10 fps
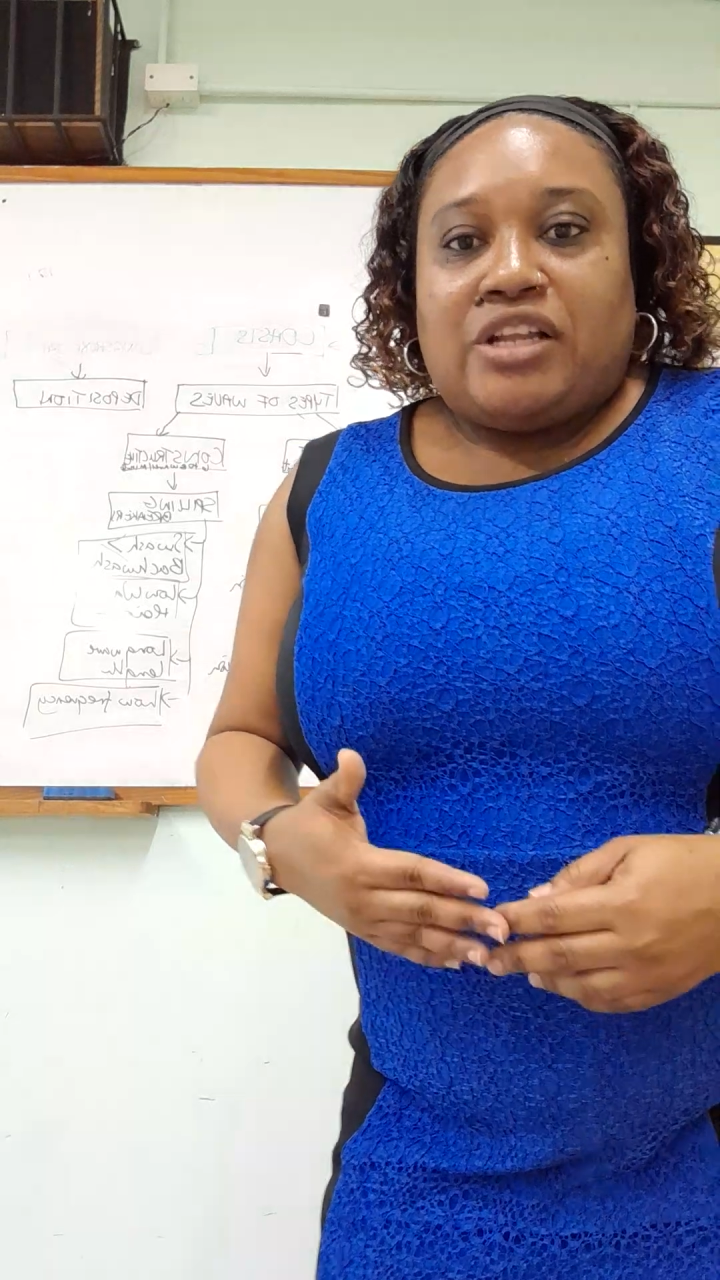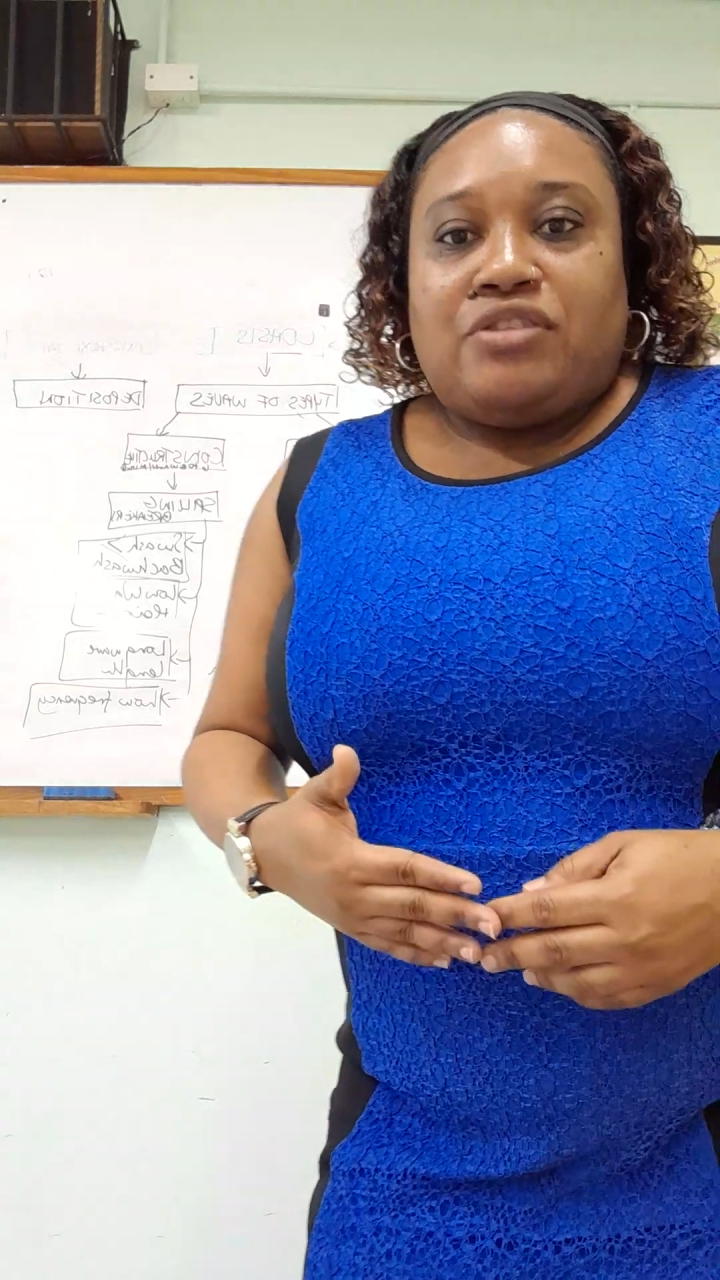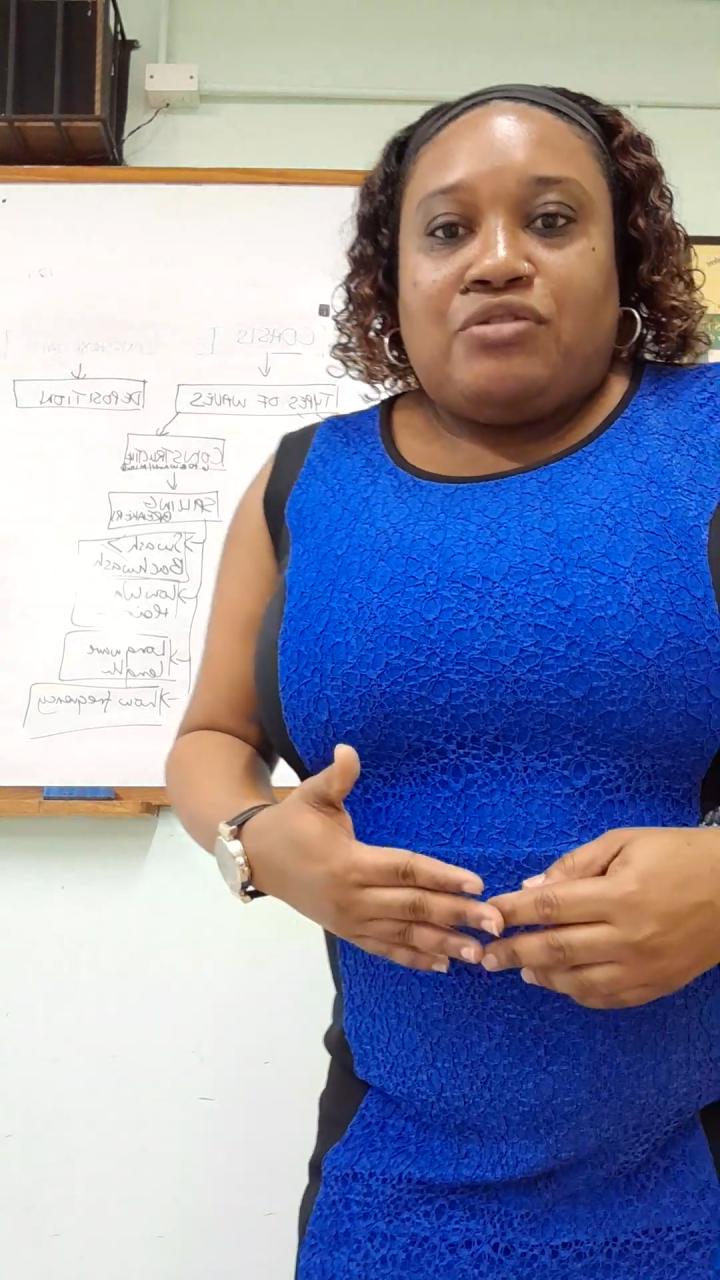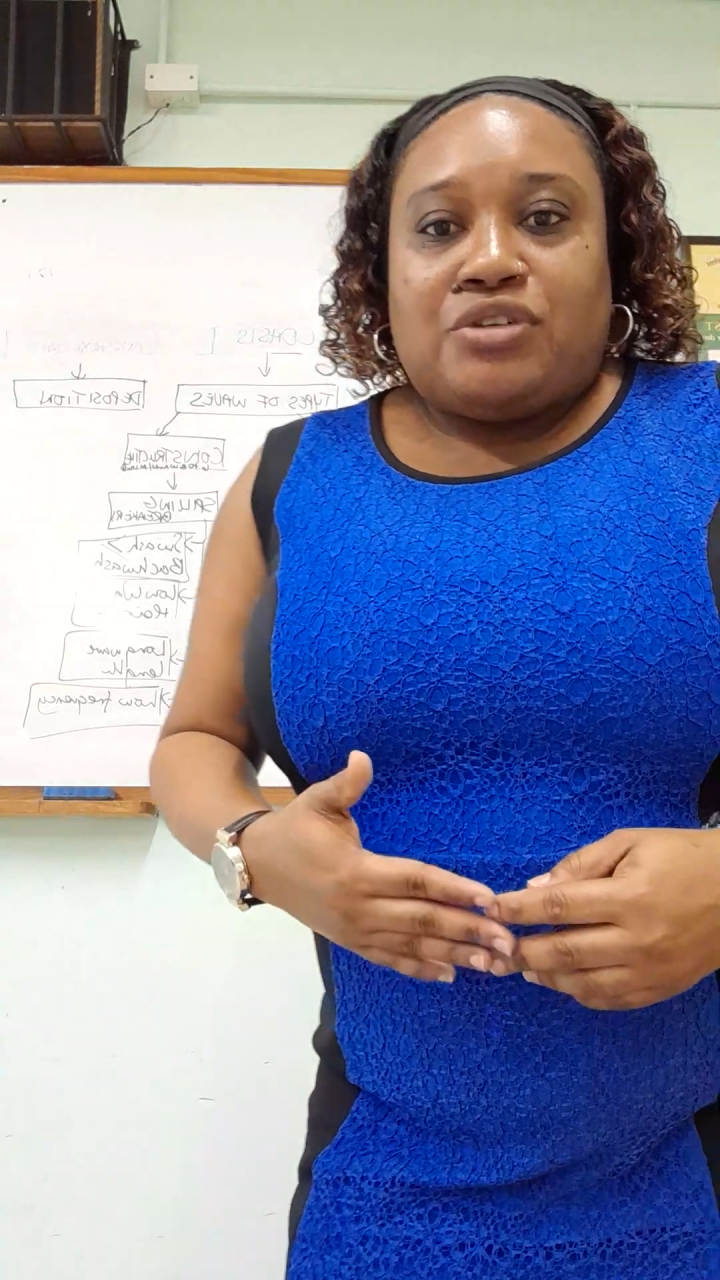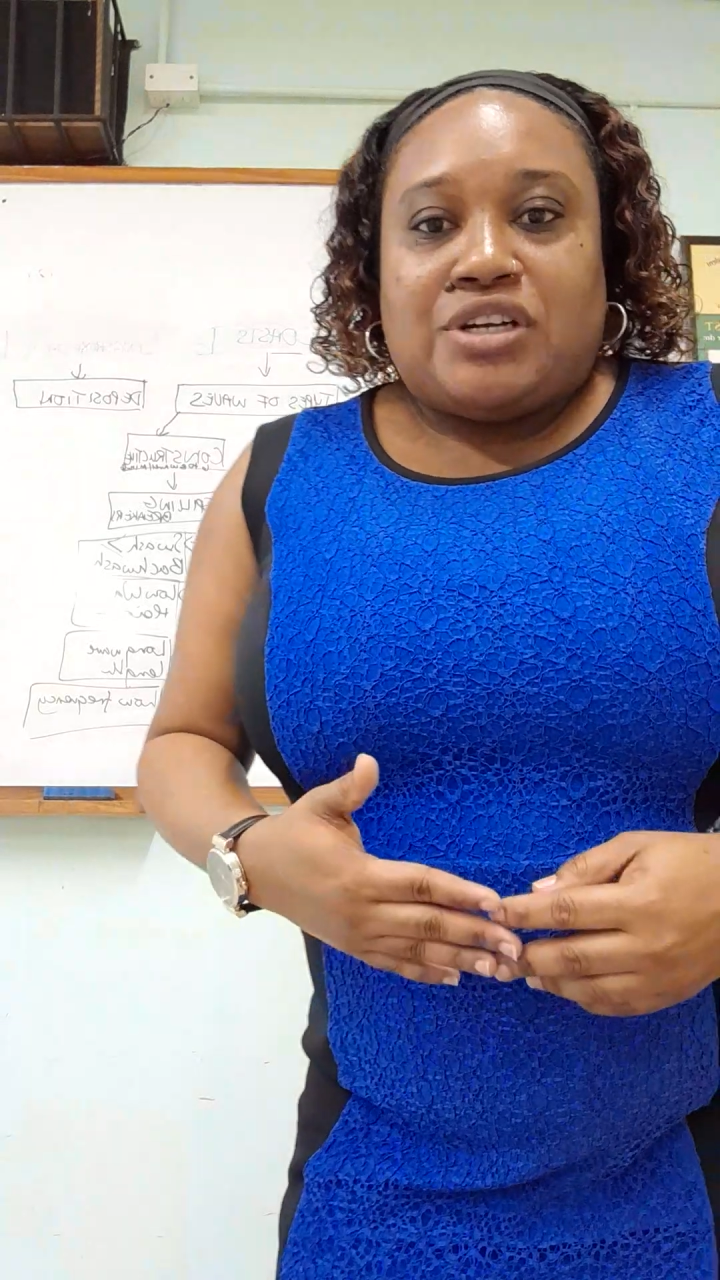and
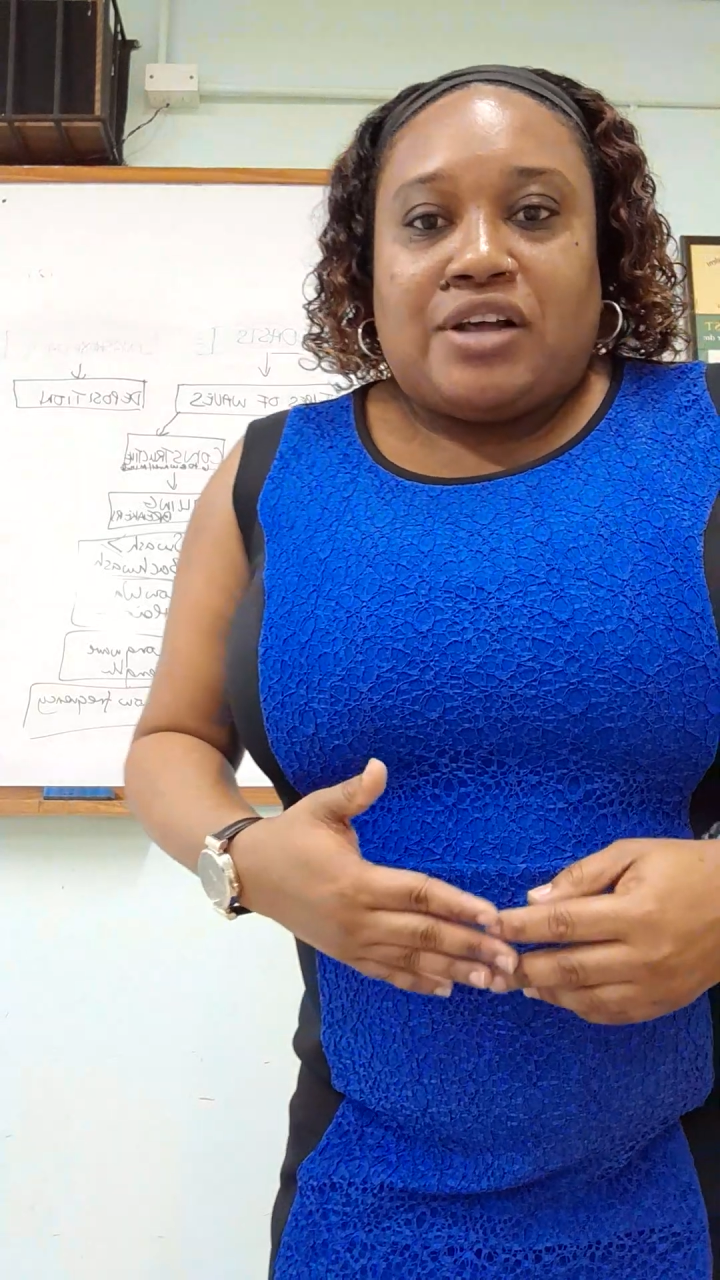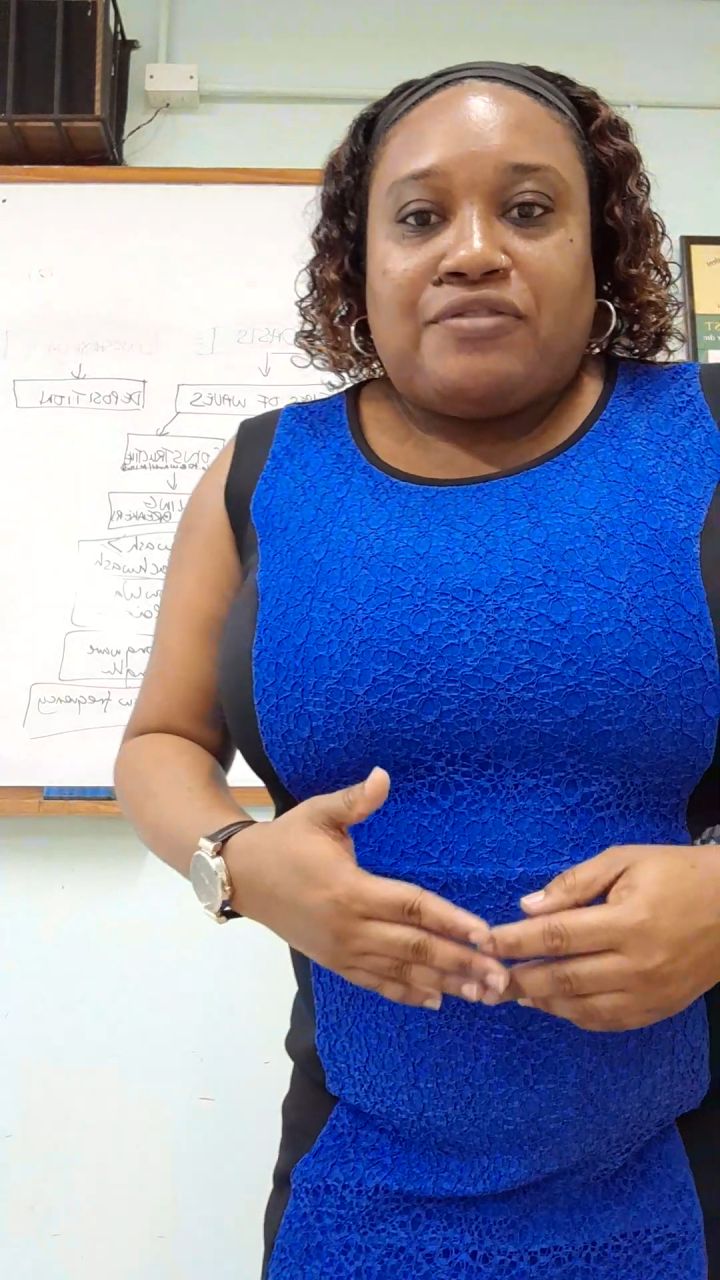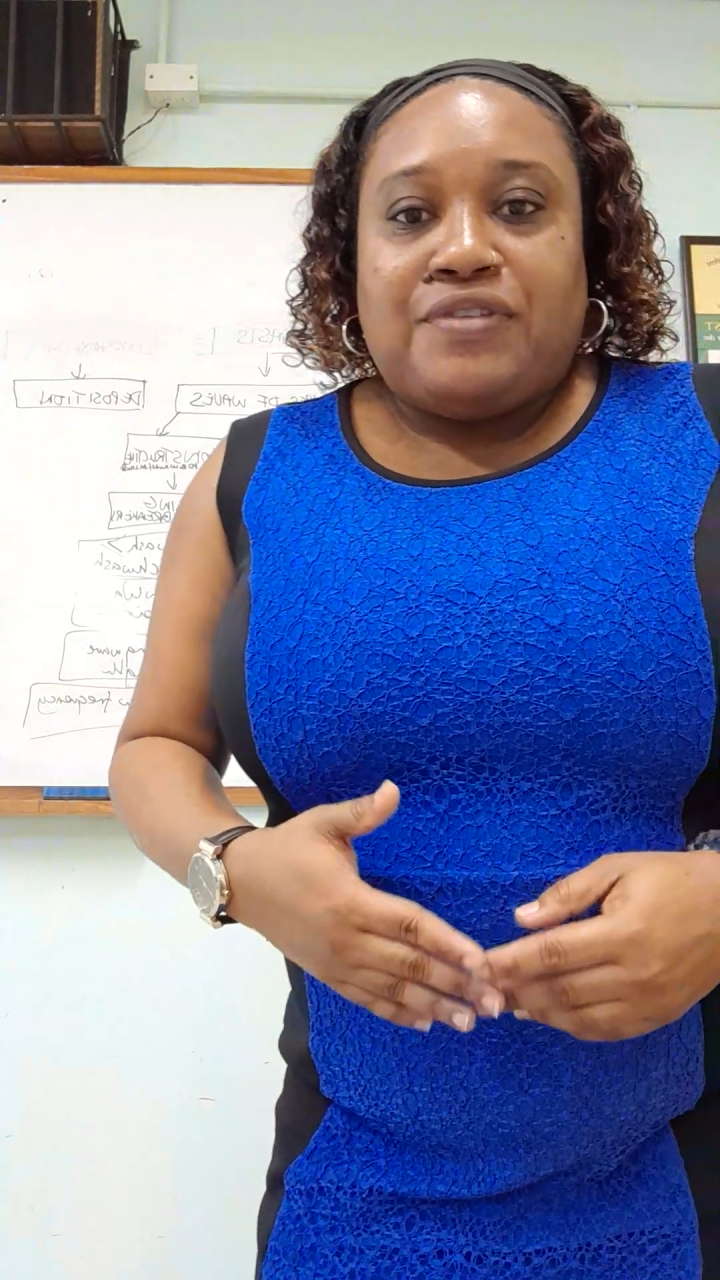erosional